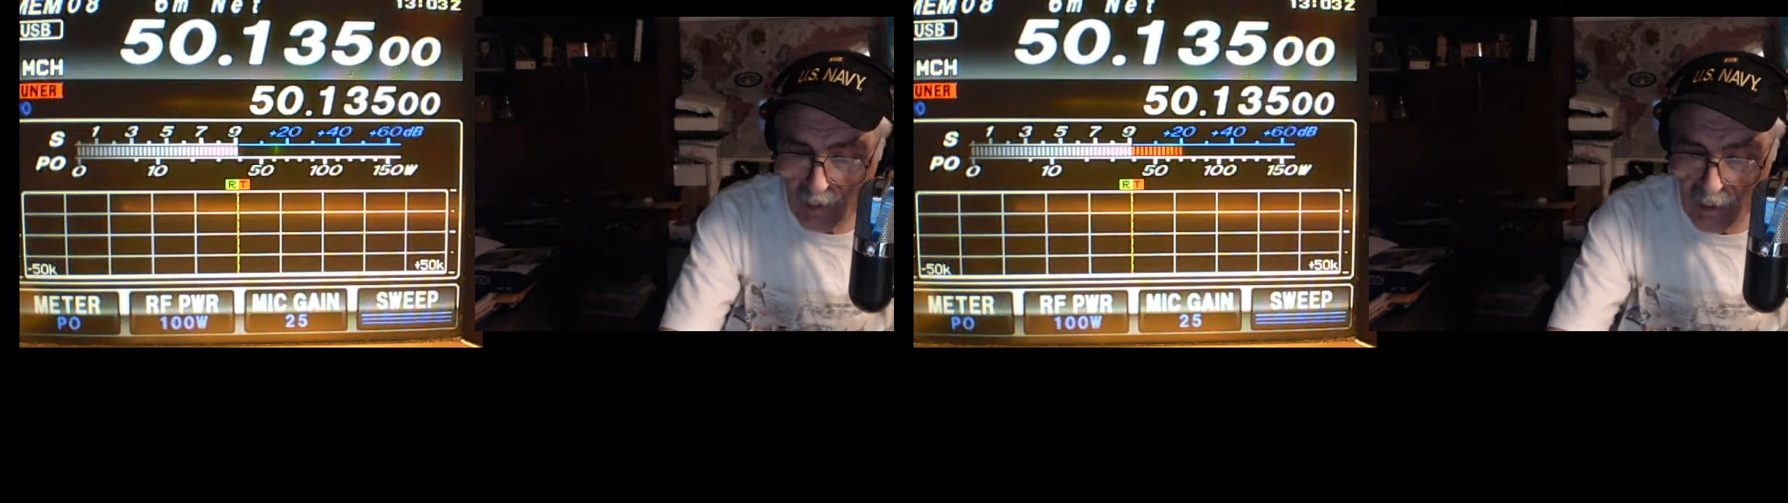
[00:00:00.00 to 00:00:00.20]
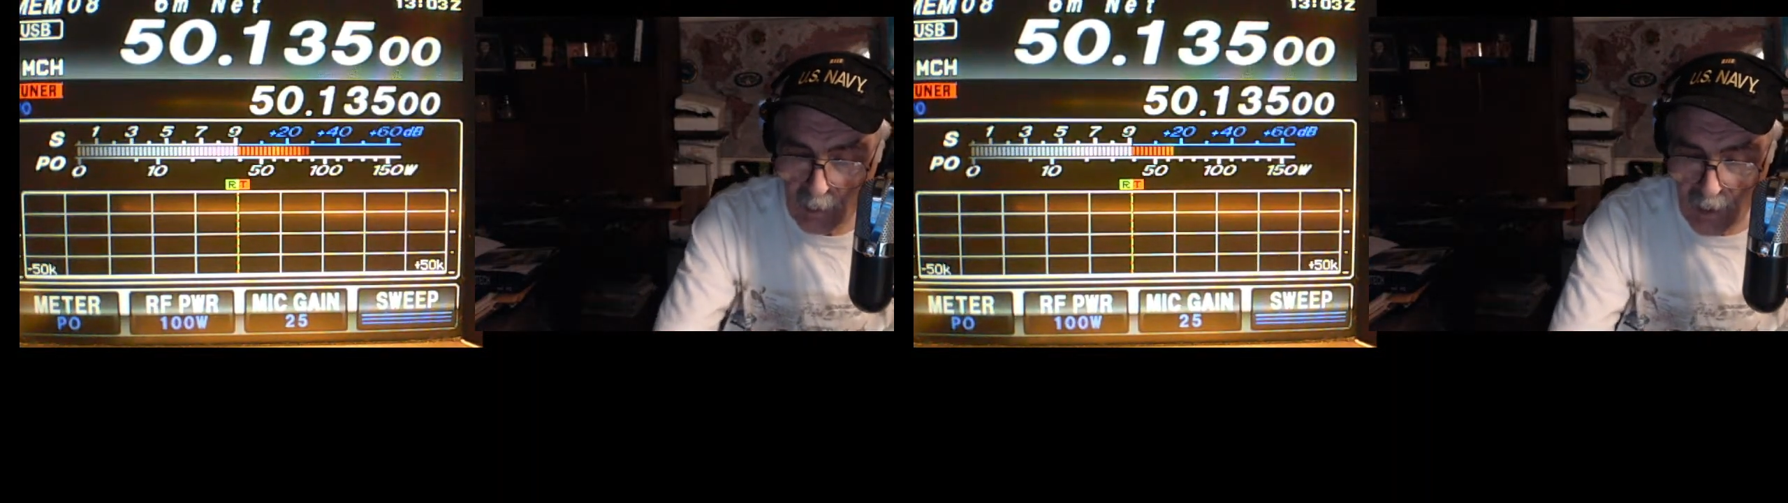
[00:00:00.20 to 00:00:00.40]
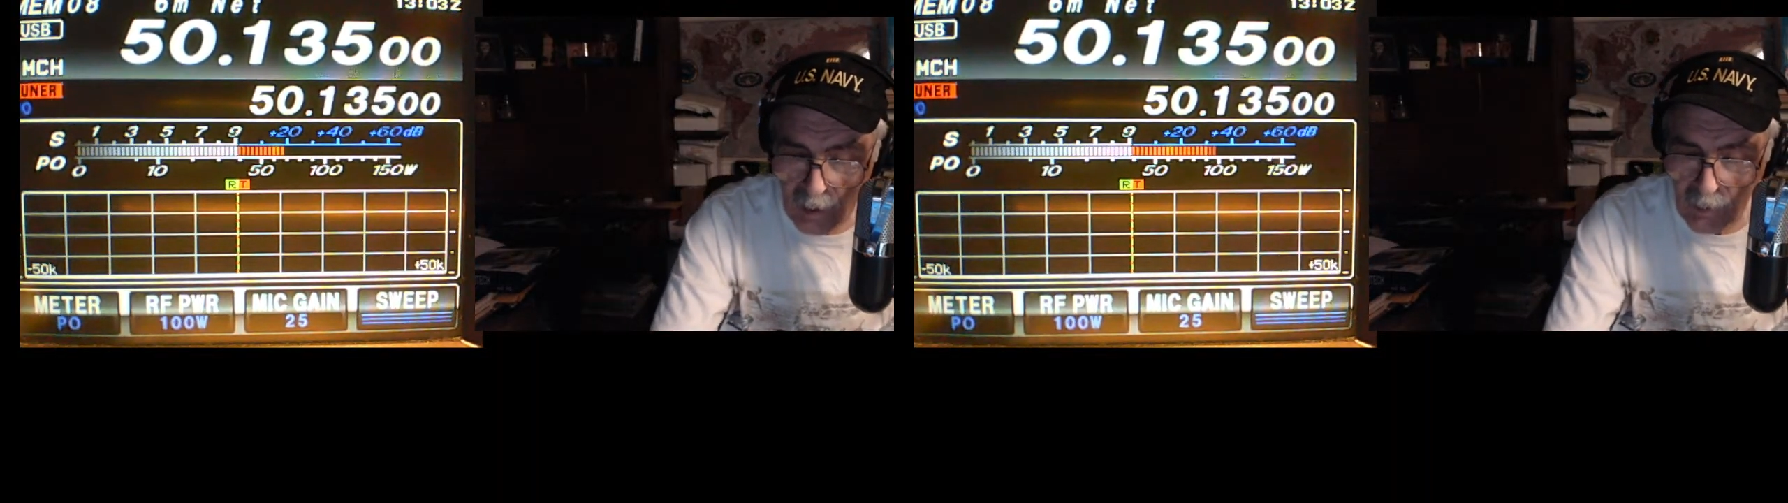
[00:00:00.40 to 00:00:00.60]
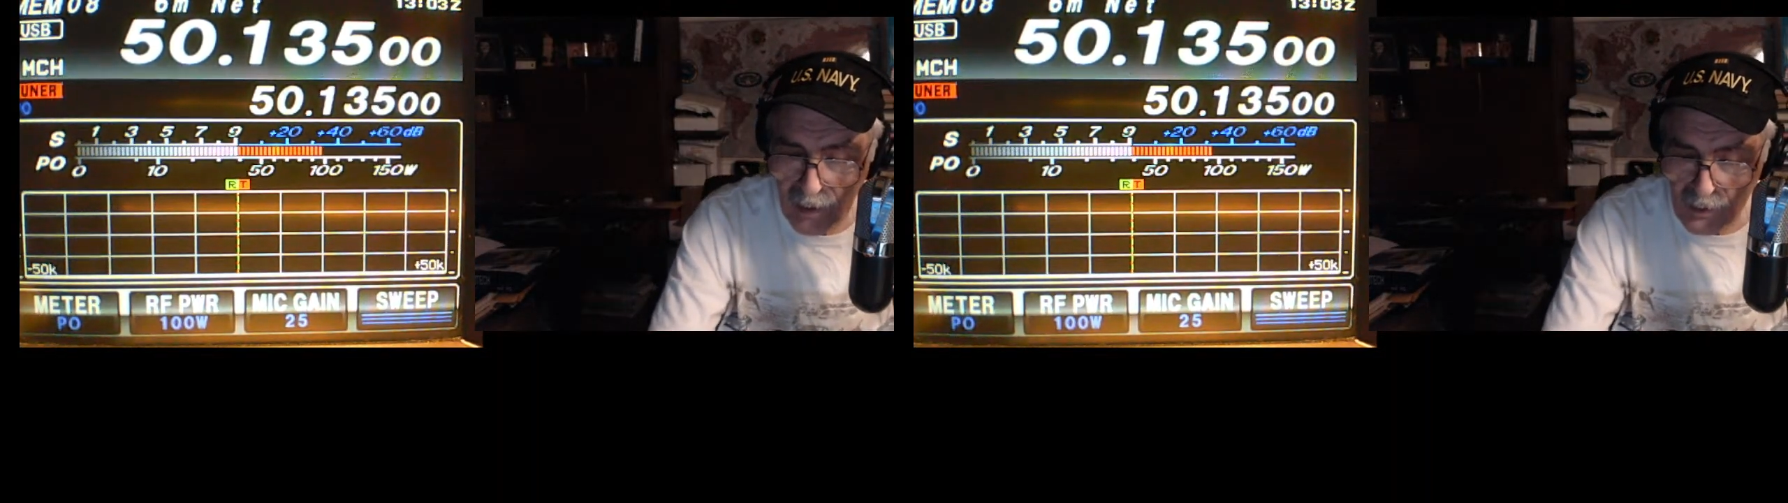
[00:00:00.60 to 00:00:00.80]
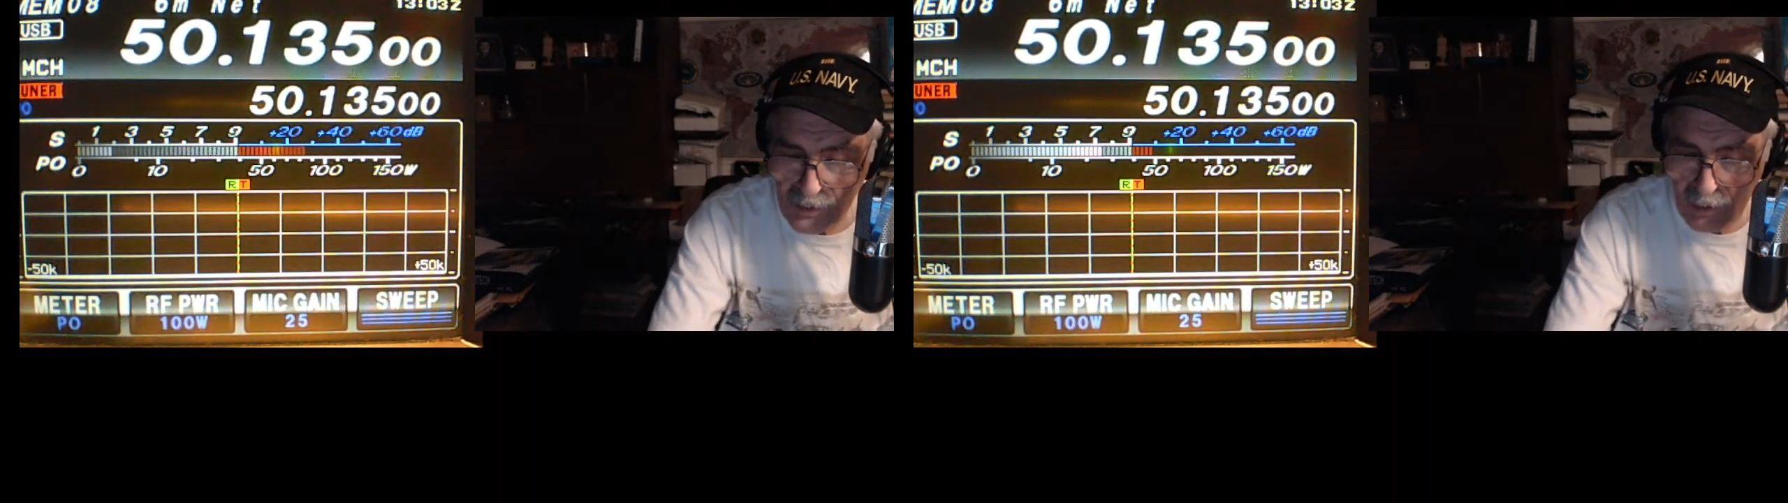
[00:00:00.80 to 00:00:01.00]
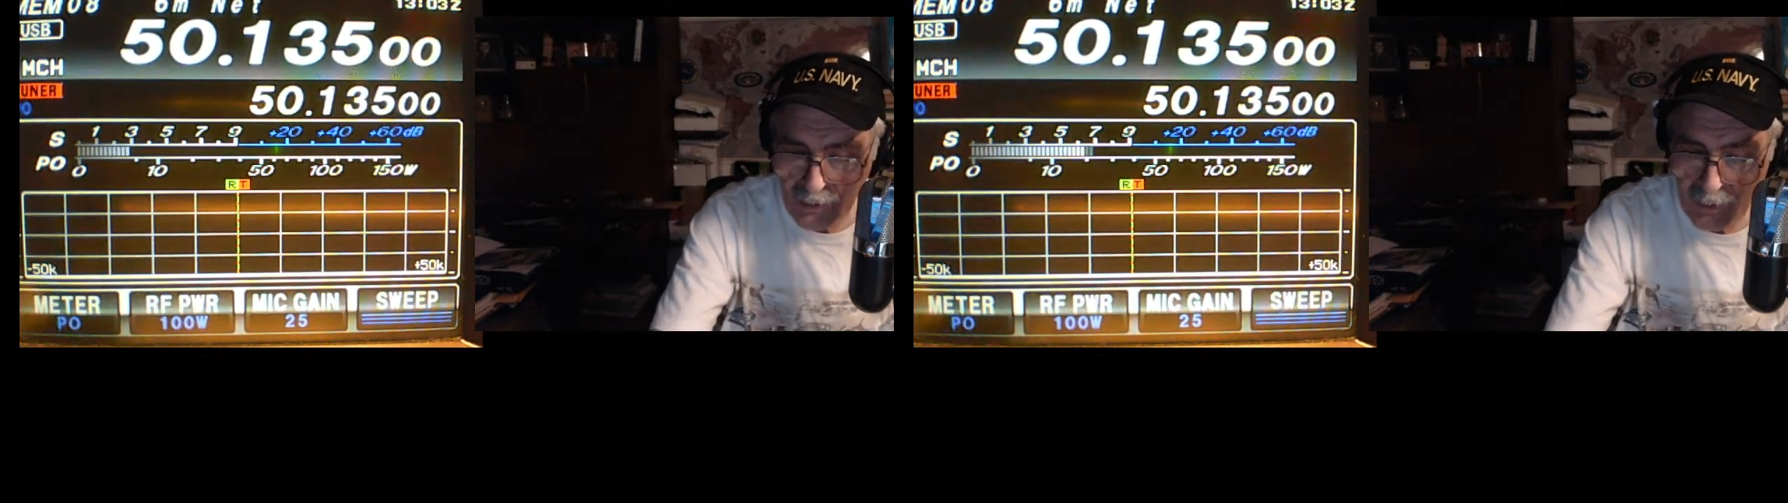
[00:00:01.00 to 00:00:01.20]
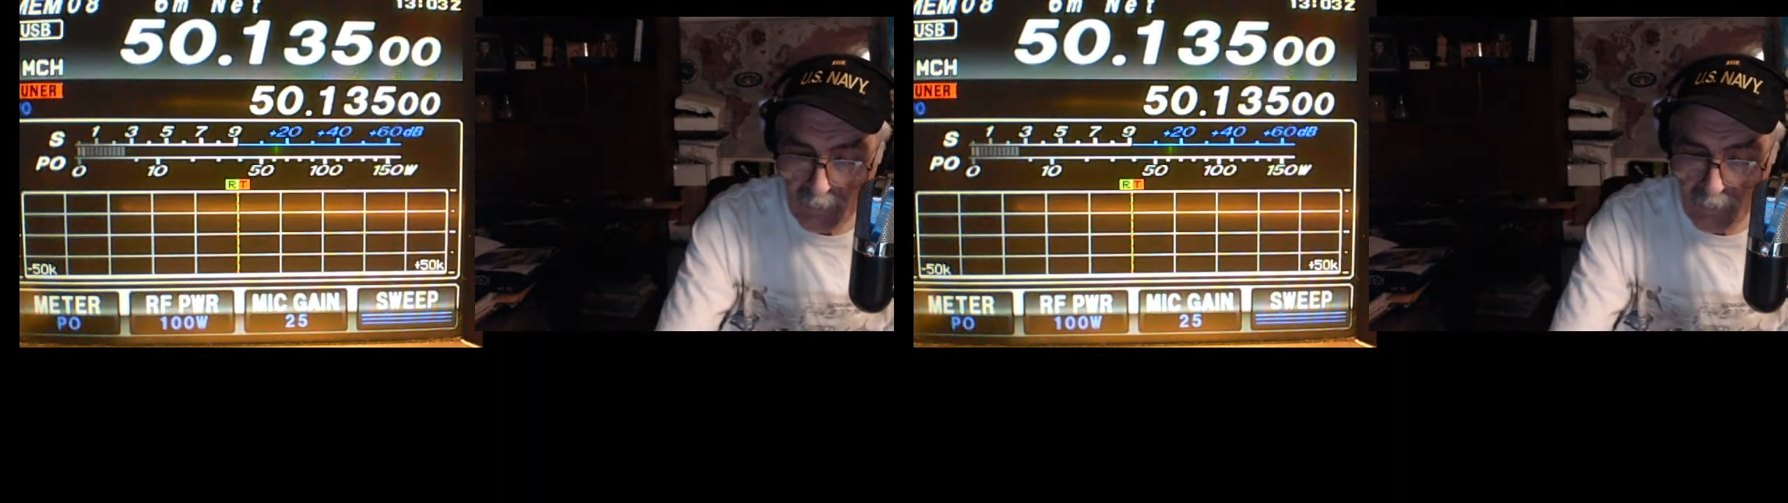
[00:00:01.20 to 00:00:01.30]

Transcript: number. Anybody else out there?